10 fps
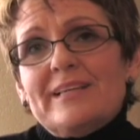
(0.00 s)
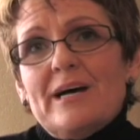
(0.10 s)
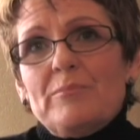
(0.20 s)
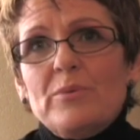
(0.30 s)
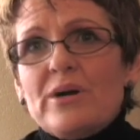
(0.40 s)

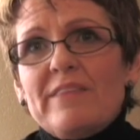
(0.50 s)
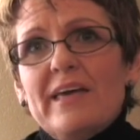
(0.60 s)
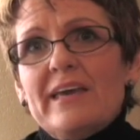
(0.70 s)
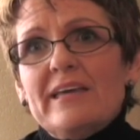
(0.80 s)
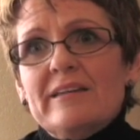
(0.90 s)
a book
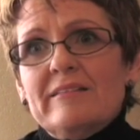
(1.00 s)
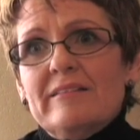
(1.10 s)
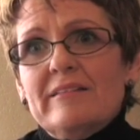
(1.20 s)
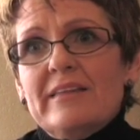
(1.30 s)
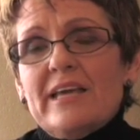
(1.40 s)
that
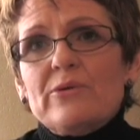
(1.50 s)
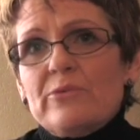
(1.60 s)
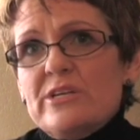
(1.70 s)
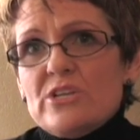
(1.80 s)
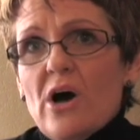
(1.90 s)
can
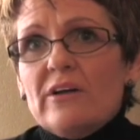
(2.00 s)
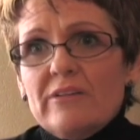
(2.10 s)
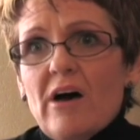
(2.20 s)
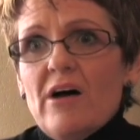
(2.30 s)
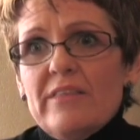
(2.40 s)
reach
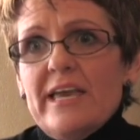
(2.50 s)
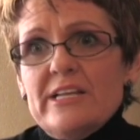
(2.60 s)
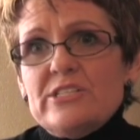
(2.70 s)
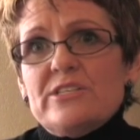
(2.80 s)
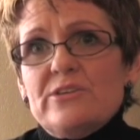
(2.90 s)
all the
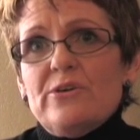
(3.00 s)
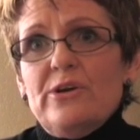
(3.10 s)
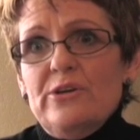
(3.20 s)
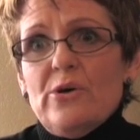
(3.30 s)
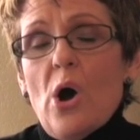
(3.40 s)
ages in
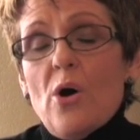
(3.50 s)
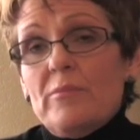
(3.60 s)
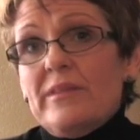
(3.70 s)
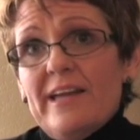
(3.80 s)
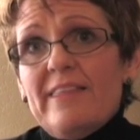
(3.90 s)
your
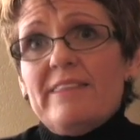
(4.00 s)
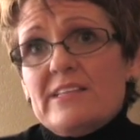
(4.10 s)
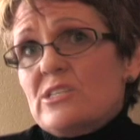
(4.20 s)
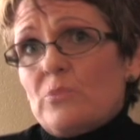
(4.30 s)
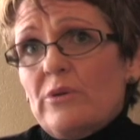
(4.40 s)
home, then I think
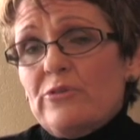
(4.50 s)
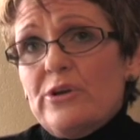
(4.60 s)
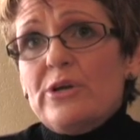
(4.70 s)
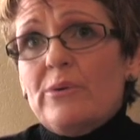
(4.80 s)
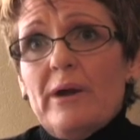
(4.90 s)
this is one for
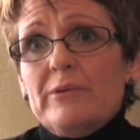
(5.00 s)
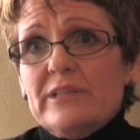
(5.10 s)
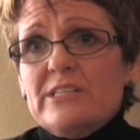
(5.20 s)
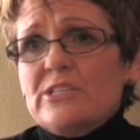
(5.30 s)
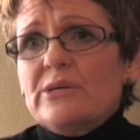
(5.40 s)
you. I
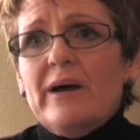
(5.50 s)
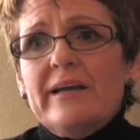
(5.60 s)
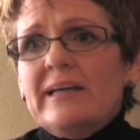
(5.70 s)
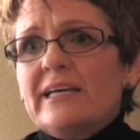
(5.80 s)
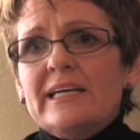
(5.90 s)
really do.
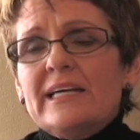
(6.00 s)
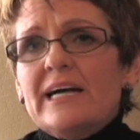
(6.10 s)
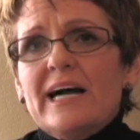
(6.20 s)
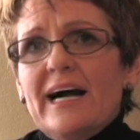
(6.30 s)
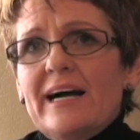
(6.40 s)

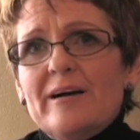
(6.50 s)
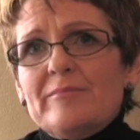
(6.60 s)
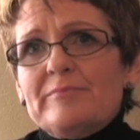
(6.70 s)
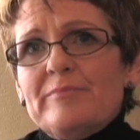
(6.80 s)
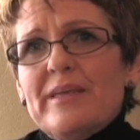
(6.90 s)

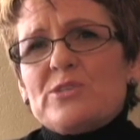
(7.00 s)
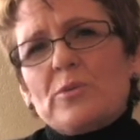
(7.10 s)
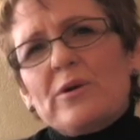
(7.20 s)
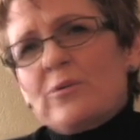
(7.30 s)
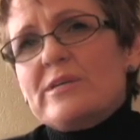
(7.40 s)
That's
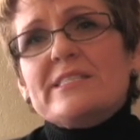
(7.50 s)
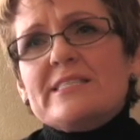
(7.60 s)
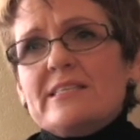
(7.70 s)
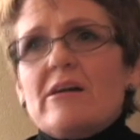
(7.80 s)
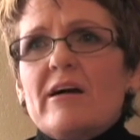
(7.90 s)
one of the
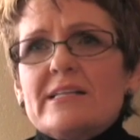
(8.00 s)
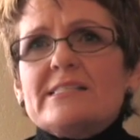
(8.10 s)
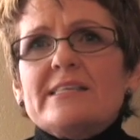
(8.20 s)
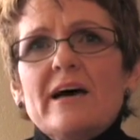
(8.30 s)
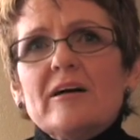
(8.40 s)
reasons it's hard to
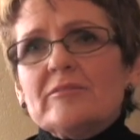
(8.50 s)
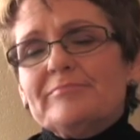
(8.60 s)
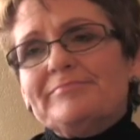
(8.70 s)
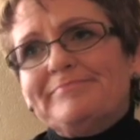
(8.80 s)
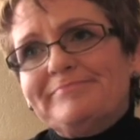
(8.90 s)

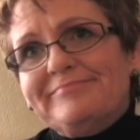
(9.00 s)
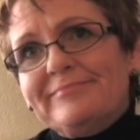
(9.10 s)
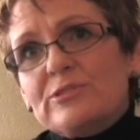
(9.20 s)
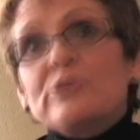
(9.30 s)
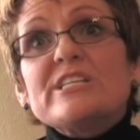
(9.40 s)
sell
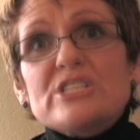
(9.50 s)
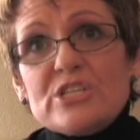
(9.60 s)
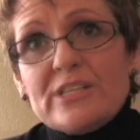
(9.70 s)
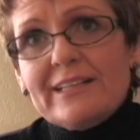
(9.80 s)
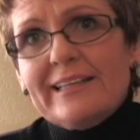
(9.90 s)

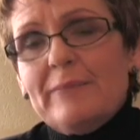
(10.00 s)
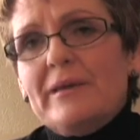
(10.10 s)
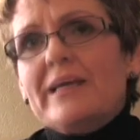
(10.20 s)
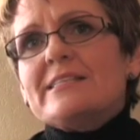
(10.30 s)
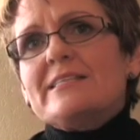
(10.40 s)
traditionally,
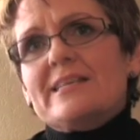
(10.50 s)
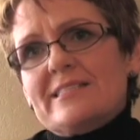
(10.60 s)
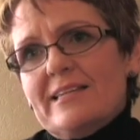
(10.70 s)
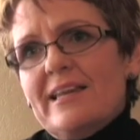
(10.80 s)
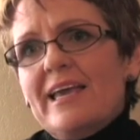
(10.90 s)
because
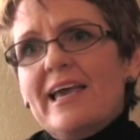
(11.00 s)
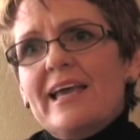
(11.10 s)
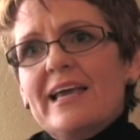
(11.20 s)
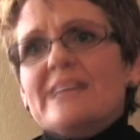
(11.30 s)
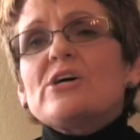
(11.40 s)

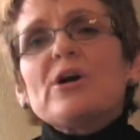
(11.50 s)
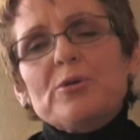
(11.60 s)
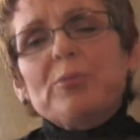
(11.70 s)
it's hard to